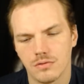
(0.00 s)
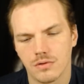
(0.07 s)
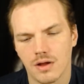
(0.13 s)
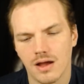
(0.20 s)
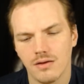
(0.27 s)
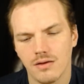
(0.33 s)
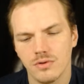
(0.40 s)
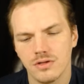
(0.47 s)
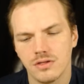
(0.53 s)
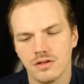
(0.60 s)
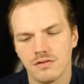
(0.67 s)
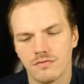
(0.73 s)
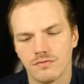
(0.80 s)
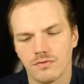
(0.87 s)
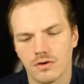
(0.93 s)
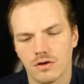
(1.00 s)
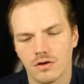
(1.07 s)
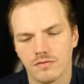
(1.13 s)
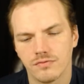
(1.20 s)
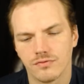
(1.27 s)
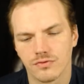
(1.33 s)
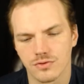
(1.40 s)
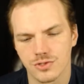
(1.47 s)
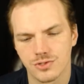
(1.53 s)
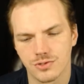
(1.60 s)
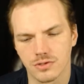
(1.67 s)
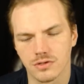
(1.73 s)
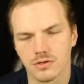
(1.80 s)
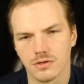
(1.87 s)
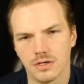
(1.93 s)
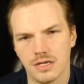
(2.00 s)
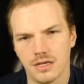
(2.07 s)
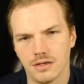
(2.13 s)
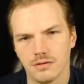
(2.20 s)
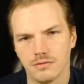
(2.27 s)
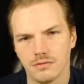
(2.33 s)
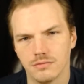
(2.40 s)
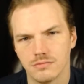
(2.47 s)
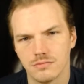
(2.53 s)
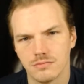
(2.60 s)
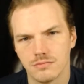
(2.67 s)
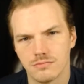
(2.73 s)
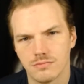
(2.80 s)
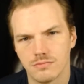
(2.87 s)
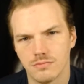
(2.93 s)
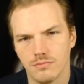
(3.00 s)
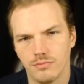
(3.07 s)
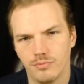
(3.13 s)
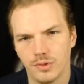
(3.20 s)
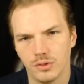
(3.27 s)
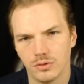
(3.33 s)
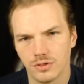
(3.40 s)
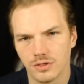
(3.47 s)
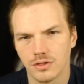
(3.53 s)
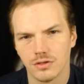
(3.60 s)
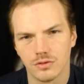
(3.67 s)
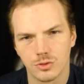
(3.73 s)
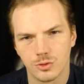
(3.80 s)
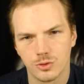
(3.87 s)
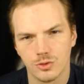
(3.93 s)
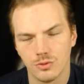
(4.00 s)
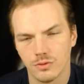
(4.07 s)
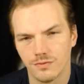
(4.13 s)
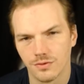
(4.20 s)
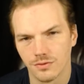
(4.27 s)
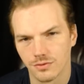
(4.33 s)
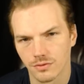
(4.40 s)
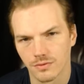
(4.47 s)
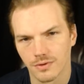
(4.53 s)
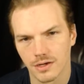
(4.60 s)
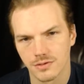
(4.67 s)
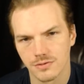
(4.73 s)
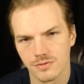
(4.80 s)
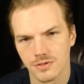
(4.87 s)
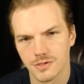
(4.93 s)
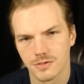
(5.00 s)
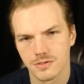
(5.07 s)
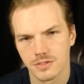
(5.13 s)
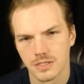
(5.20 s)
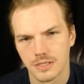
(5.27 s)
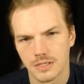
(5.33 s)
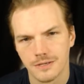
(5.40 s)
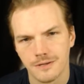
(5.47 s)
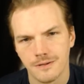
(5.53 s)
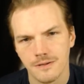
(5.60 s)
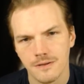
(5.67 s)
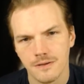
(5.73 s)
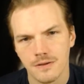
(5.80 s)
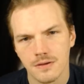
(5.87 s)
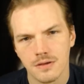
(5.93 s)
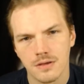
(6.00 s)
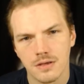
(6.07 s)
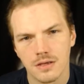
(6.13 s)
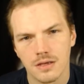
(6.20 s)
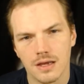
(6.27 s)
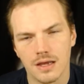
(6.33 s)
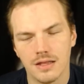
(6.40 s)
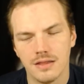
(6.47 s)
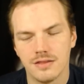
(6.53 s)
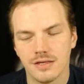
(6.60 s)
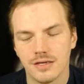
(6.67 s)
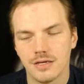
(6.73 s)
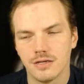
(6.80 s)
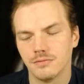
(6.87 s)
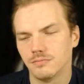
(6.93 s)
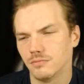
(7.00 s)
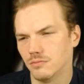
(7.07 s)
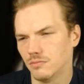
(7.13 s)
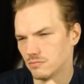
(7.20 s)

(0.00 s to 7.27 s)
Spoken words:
I would get involved for sure in building 2 of your directories. And then